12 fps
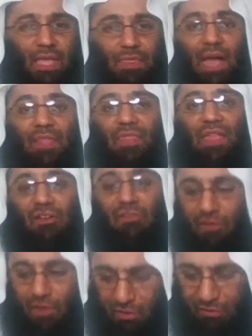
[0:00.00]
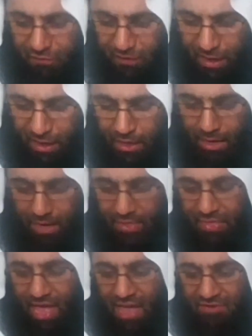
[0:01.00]
that they fulfill
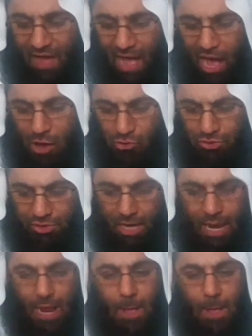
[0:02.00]
their vows,